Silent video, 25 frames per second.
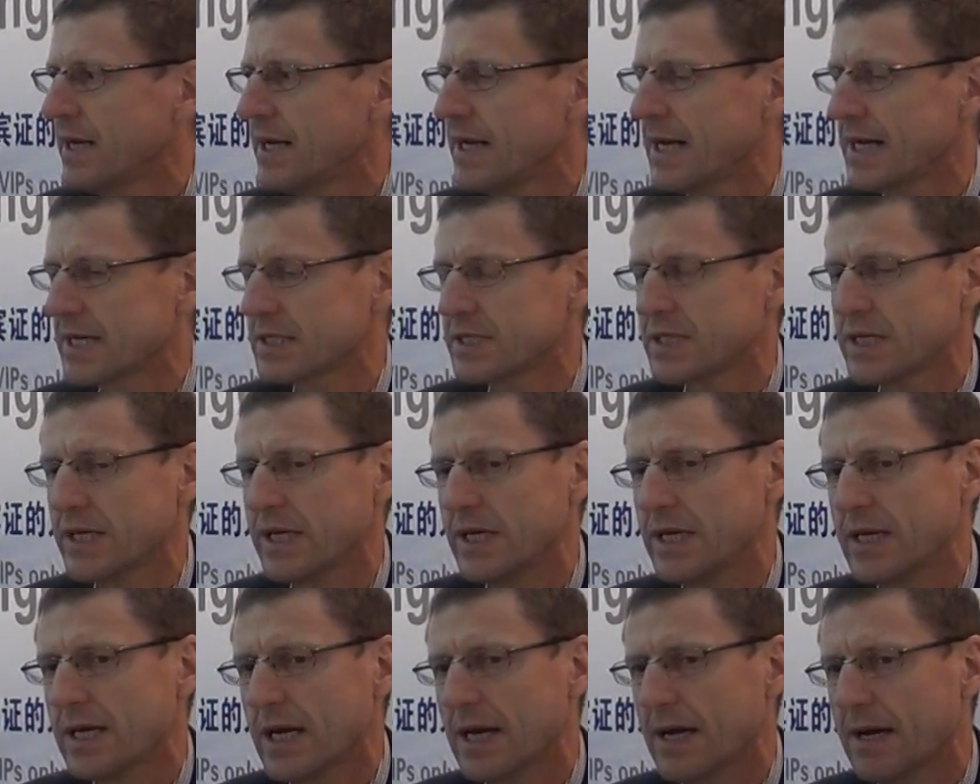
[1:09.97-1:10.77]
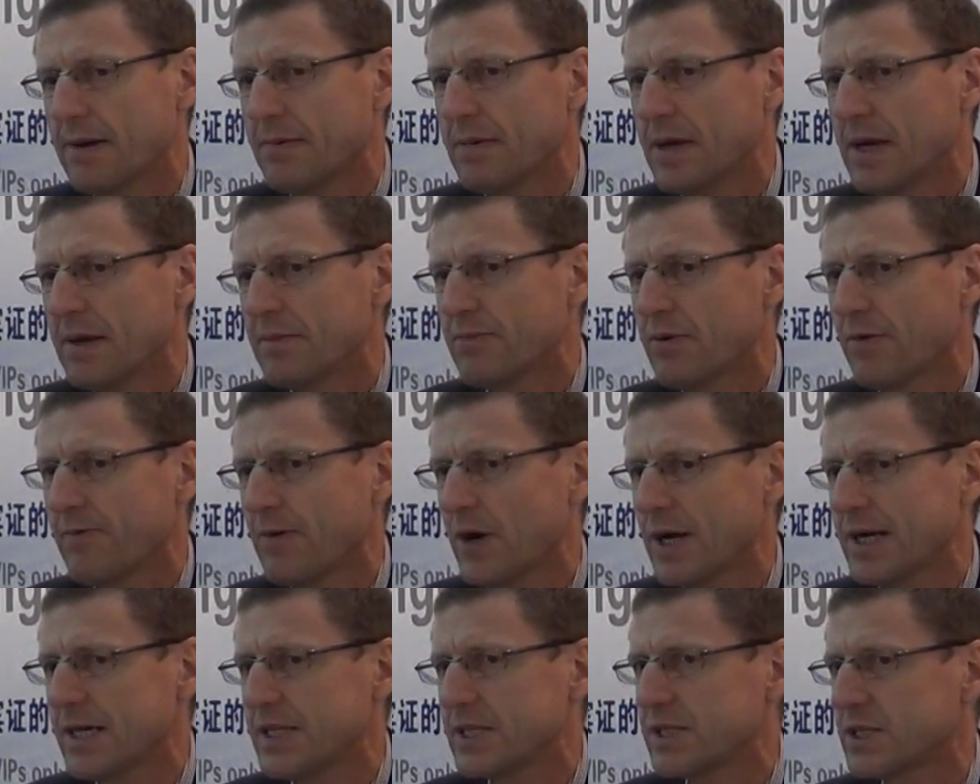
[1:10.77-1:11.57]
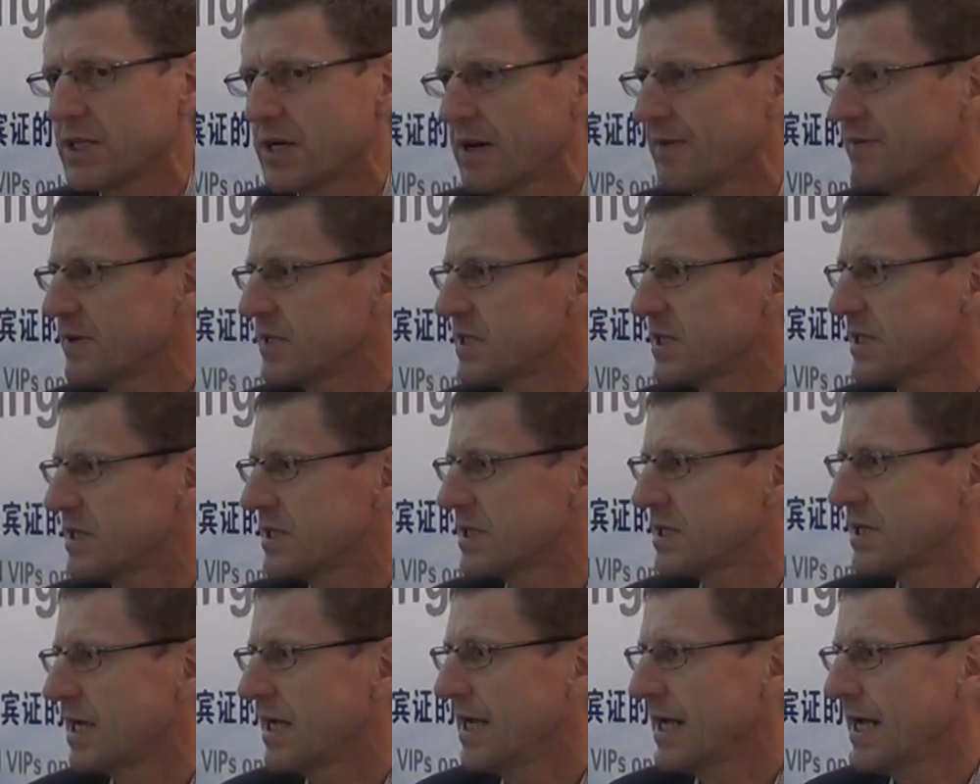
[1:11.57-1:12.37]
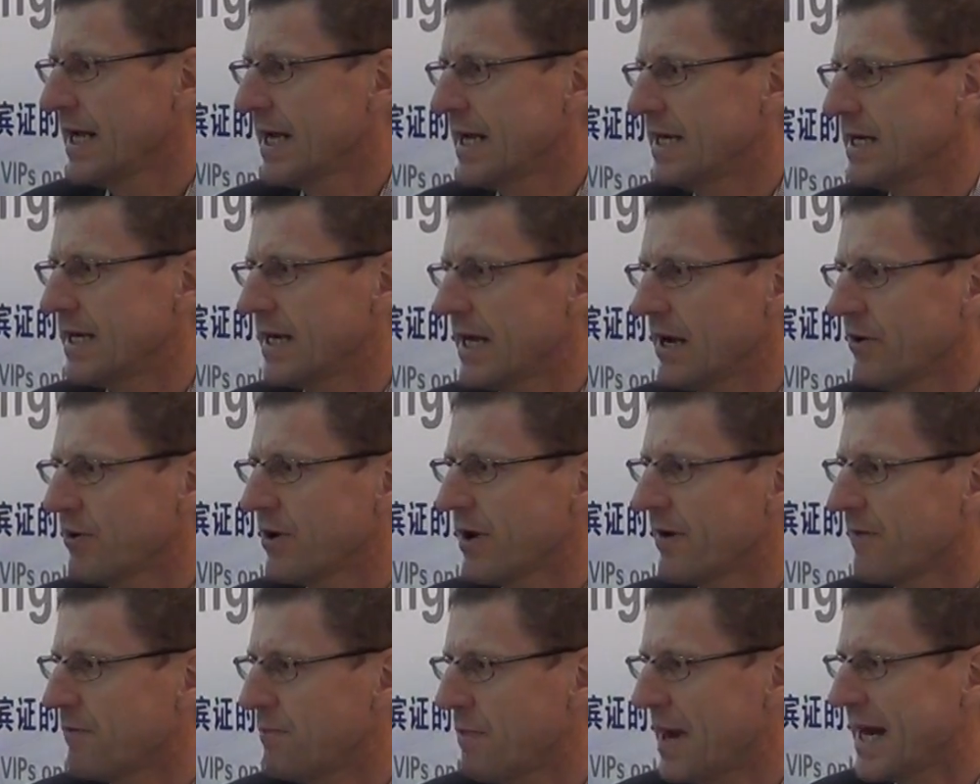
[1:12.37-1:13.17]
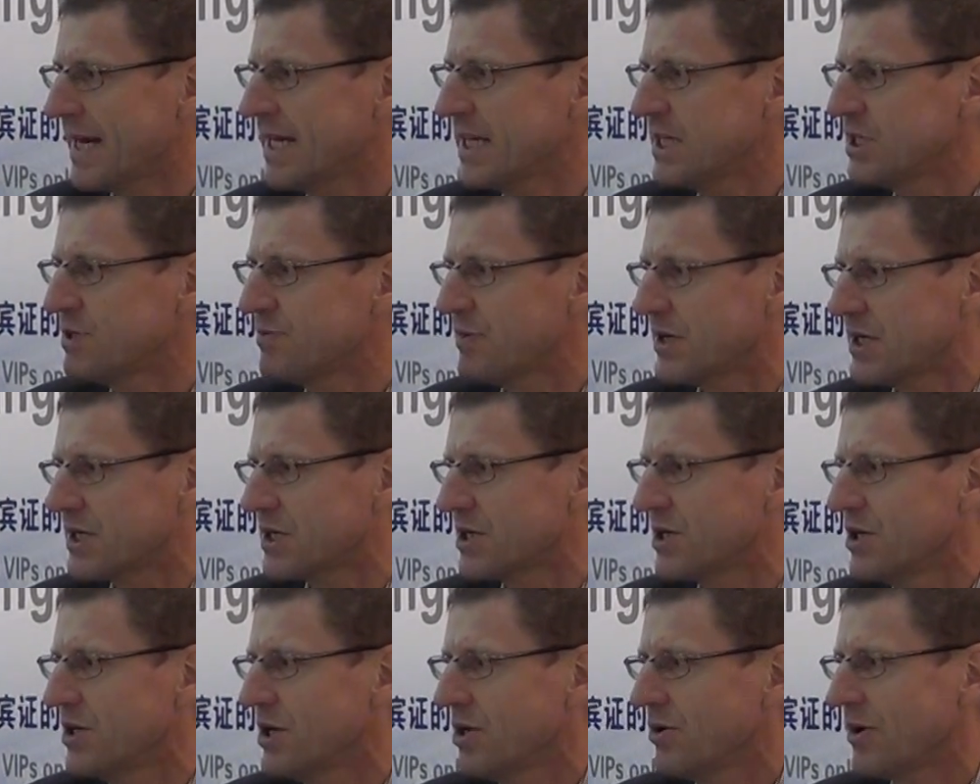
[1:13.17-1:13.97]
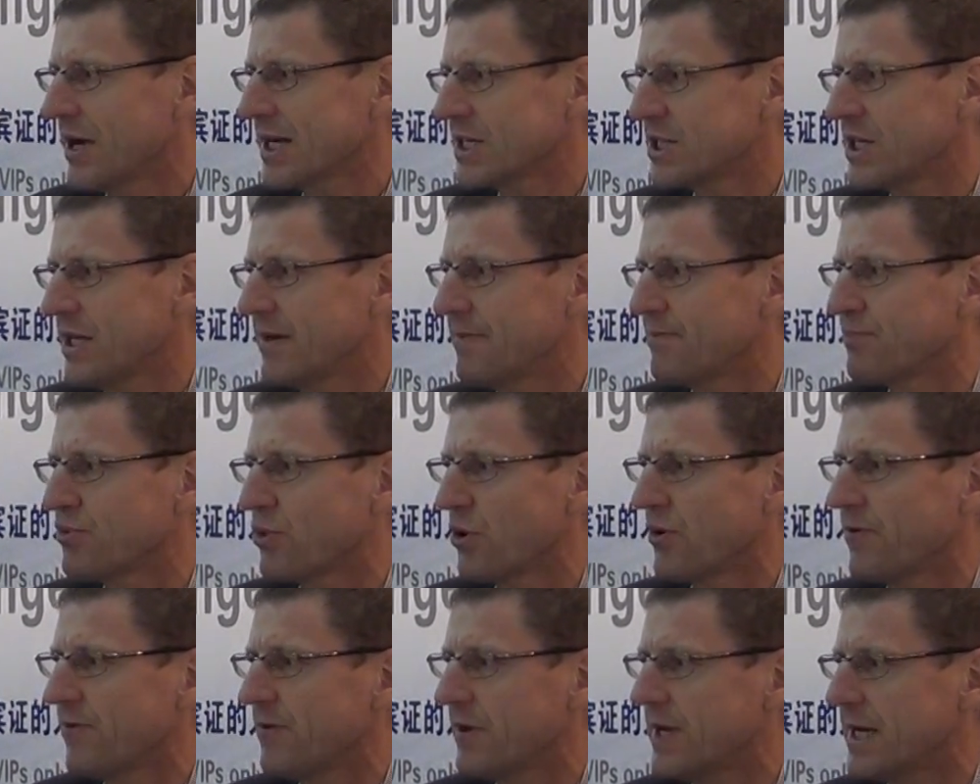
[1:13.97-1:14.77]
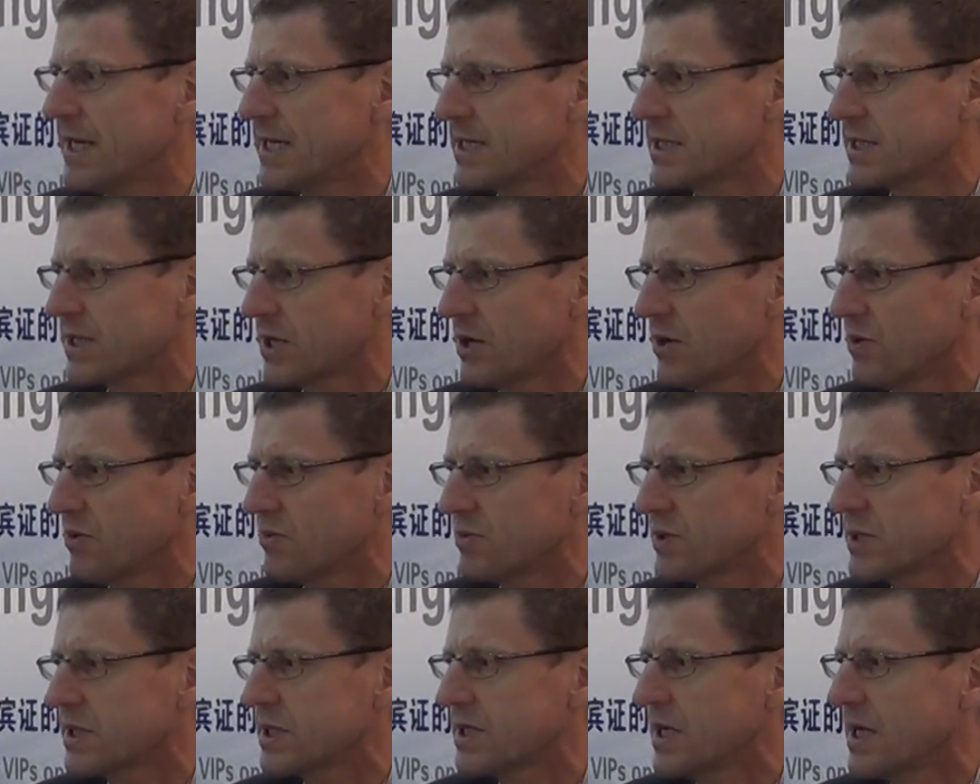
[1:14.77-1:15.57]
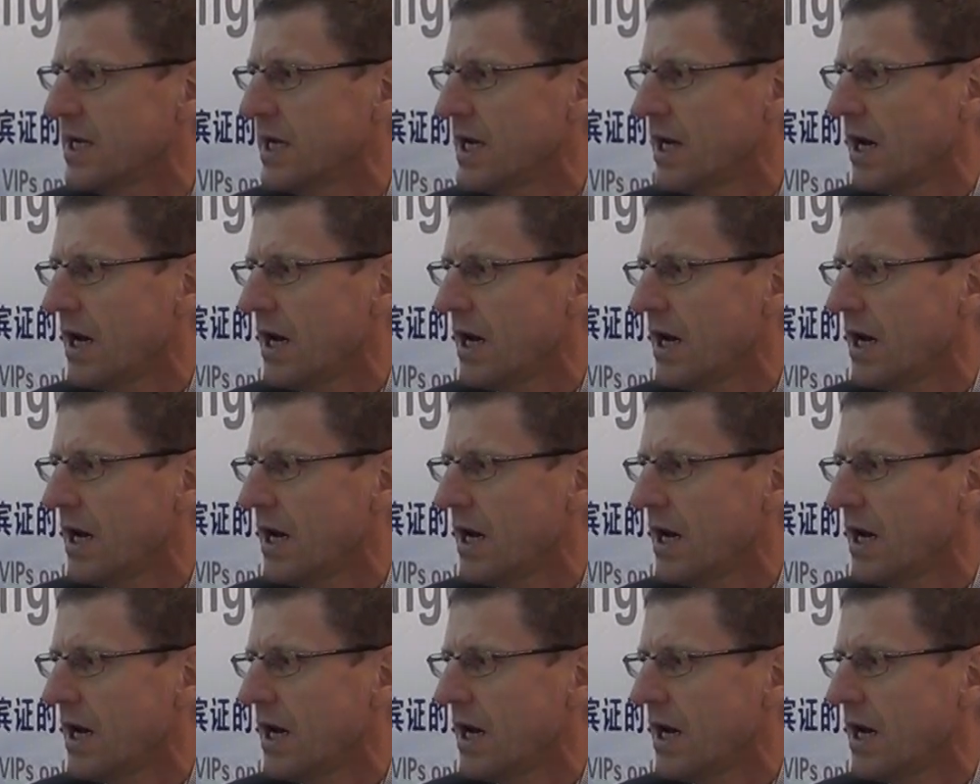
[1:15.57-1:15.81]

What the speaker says: and actually providing services in the area of management, to actually improving their skills